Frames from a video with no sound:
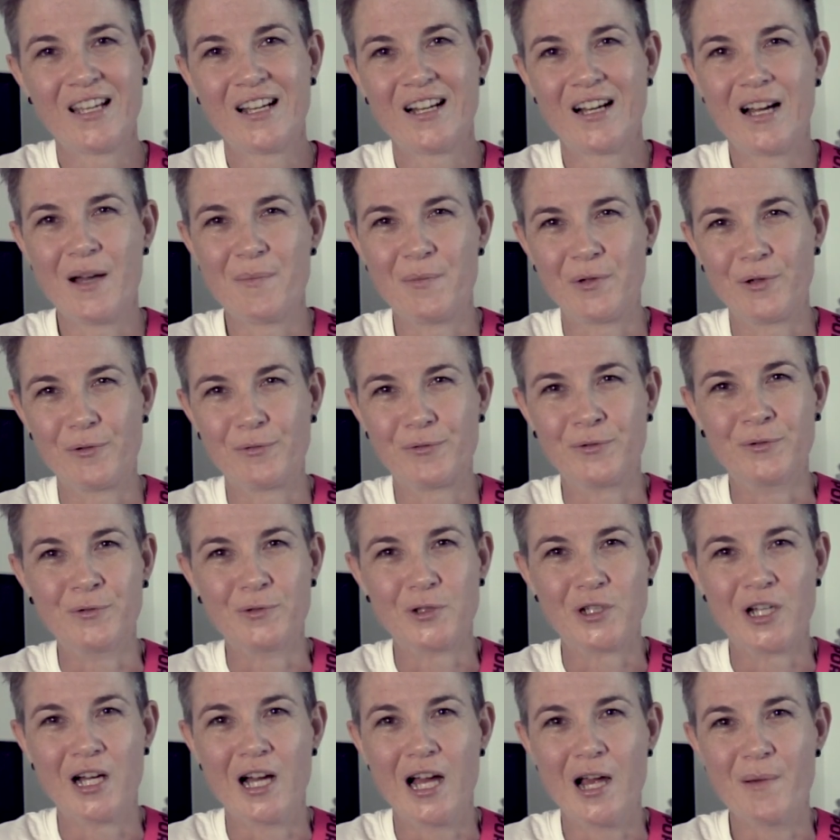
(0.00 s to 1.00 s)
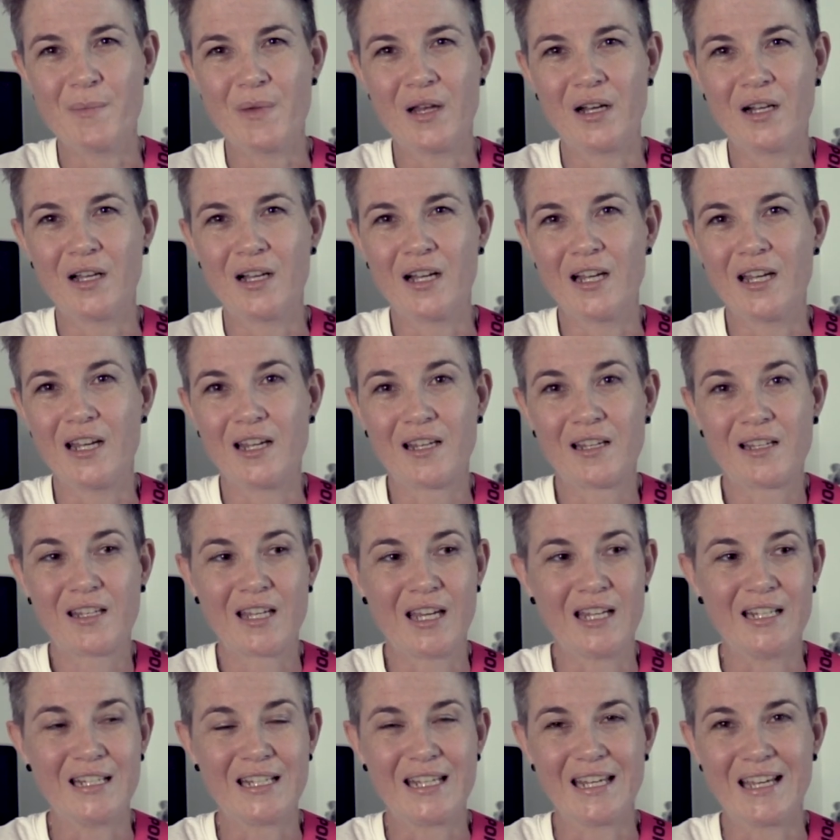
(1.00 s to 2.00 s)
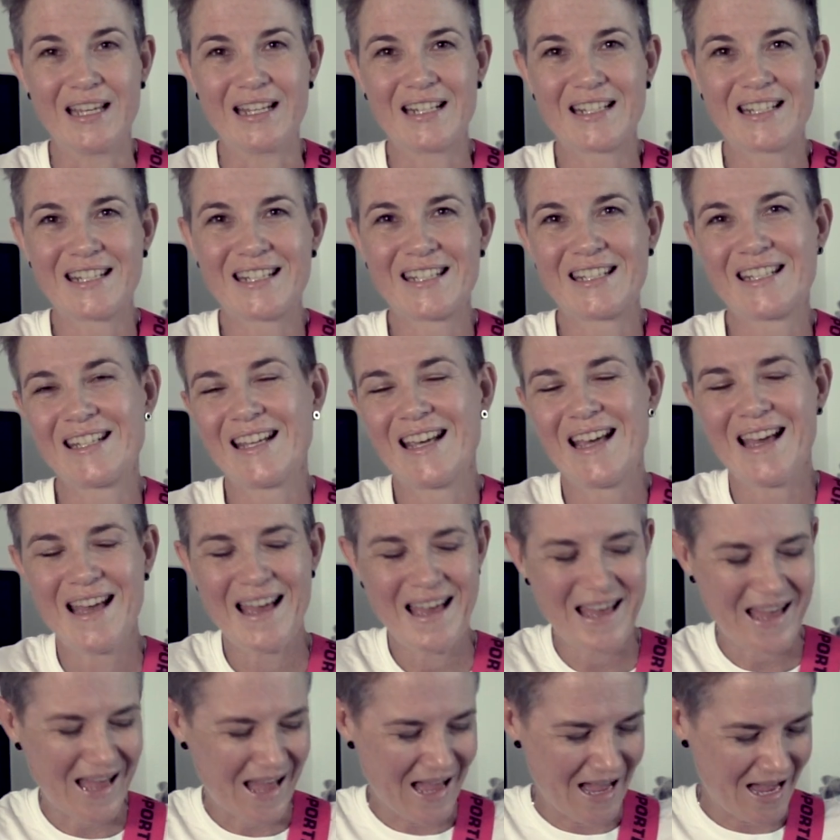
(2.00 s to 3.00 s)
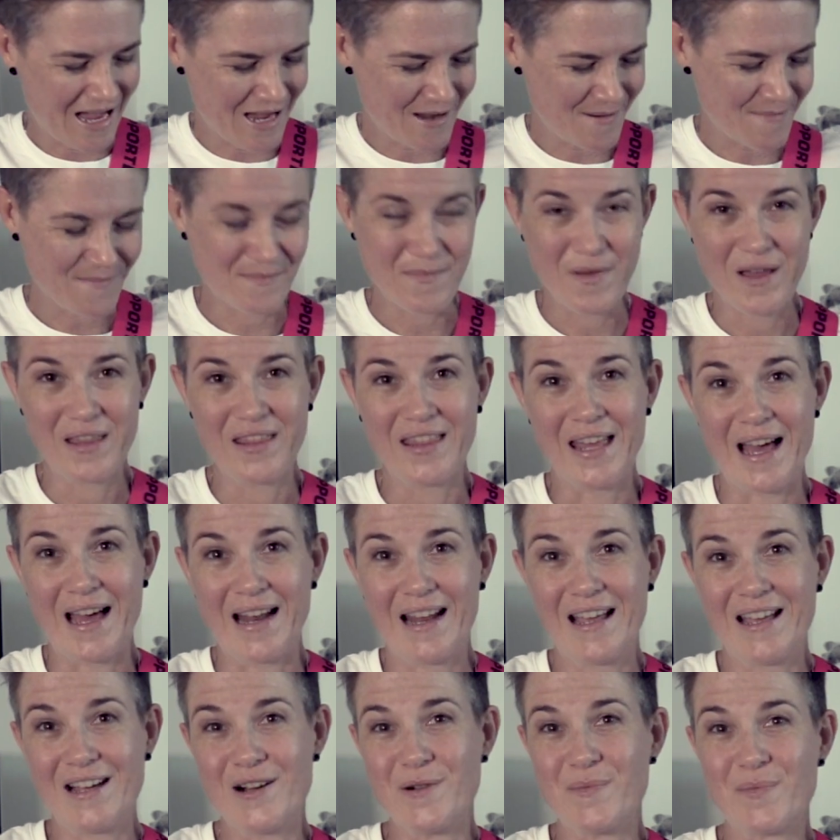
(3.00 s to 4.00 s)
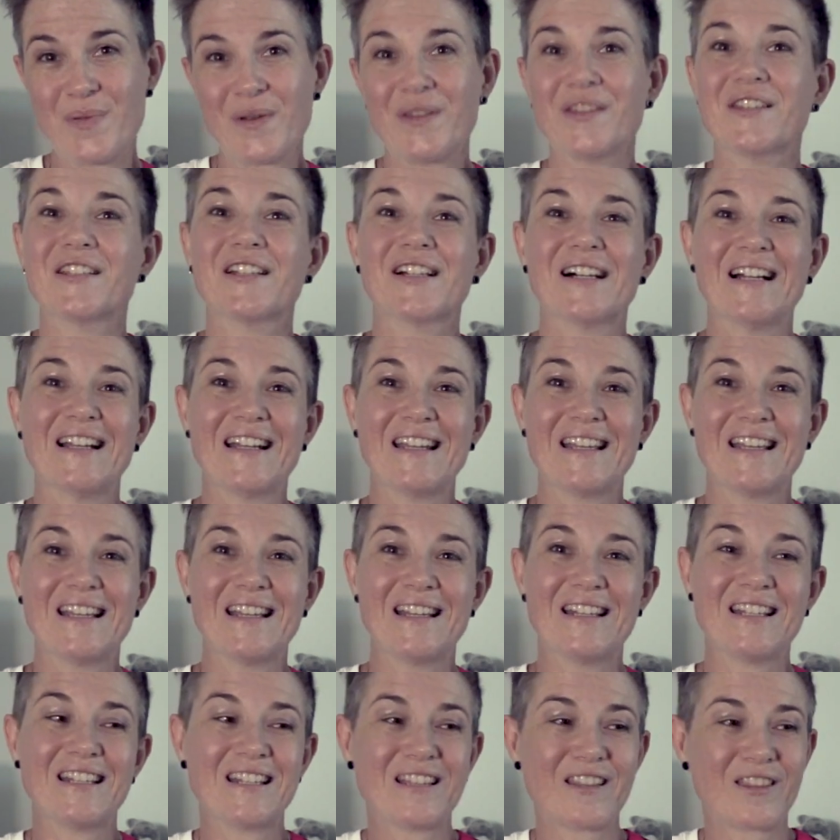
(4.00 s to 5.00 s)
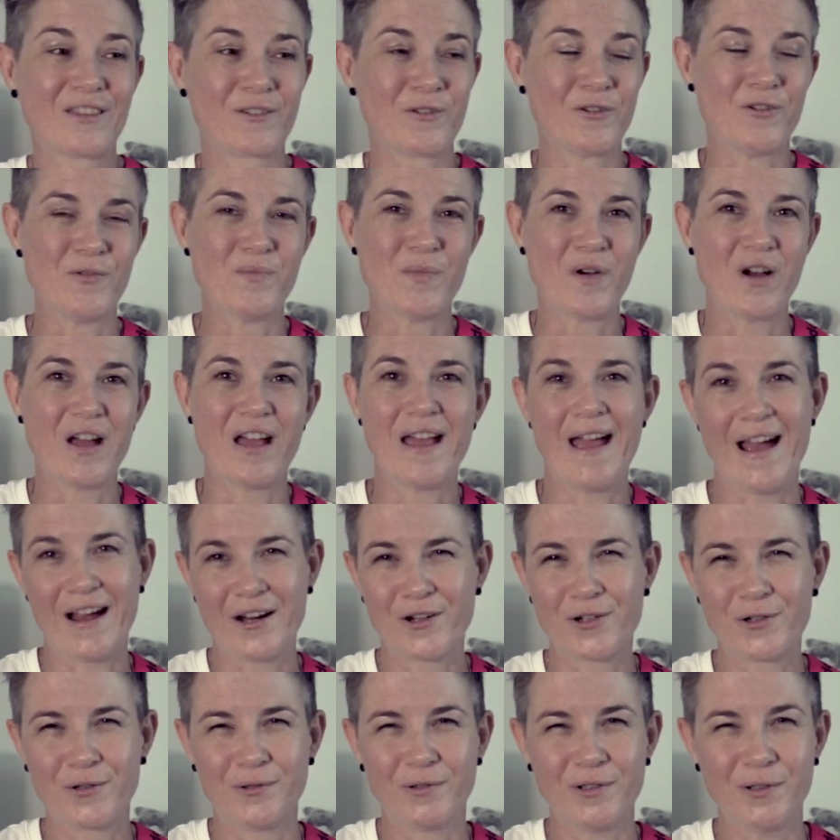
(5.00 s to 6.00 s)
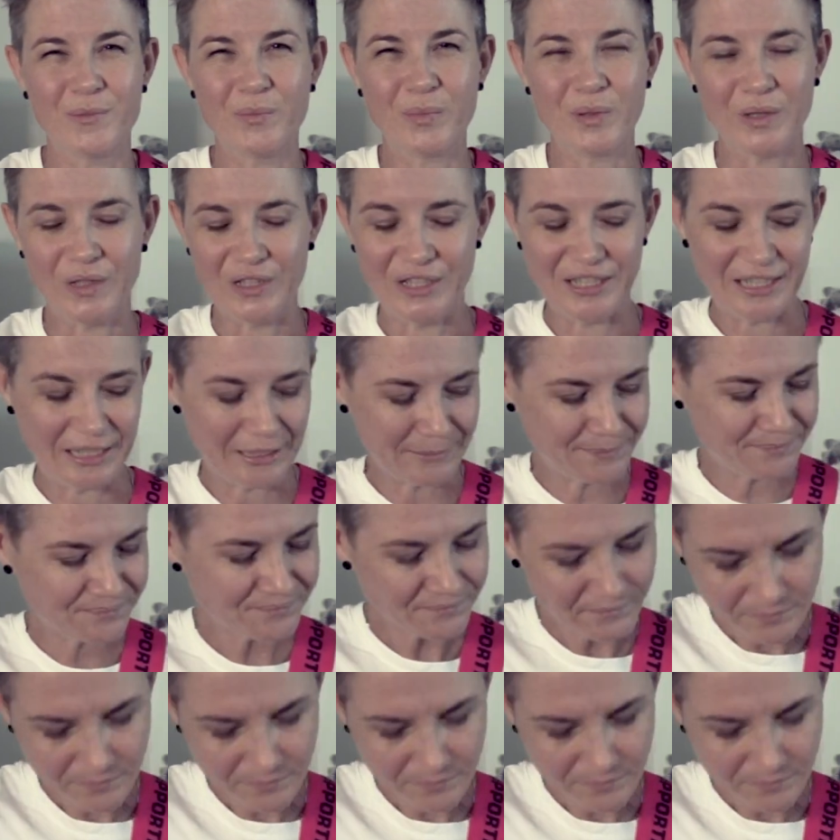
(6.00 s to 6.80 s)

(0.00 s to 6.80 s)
I'm not full-time and I can get that help that I need through my actual employer.